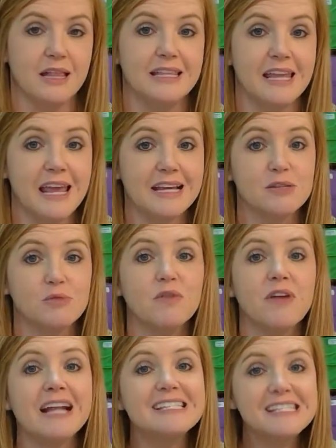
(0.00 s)
next, we've
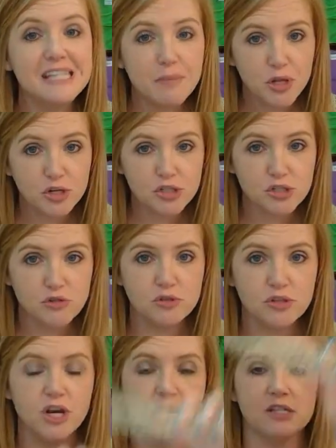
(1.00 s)
got a similar tool to
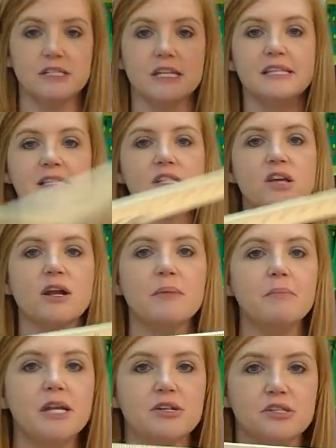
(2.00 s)
the yardstick. This is called a
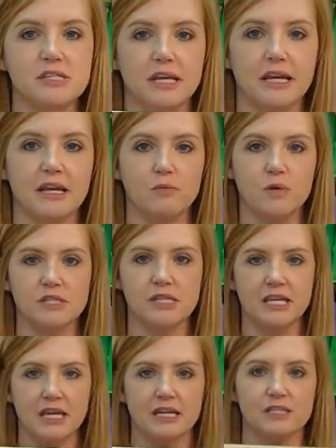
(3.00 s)
meter stick, and once
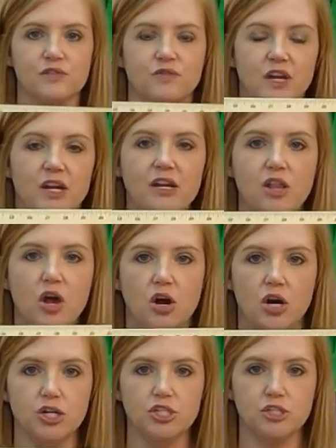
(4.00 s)
again, it's very
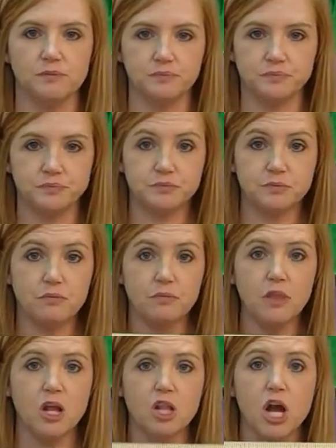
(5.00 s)
large,
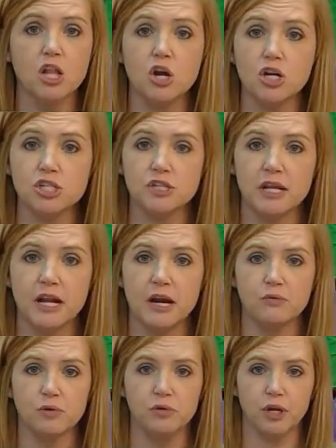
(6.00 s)
a lot larger than
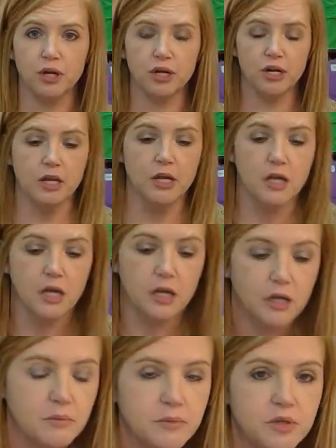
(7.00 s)
our ruler.
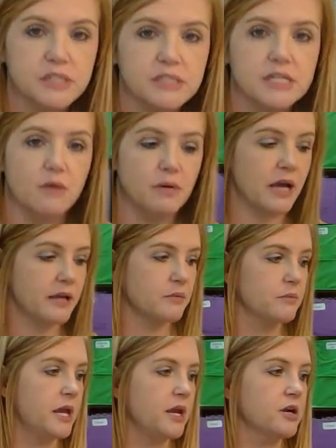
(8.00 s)
You can tell when I
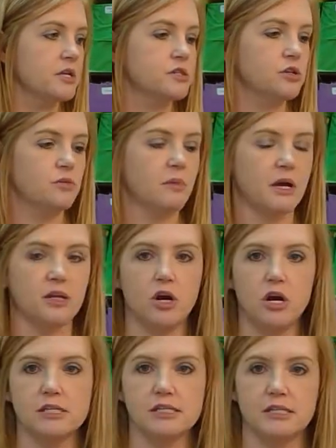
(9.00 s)
compare it to my
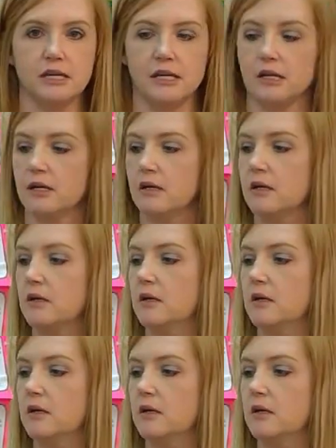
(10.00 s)
yardstick,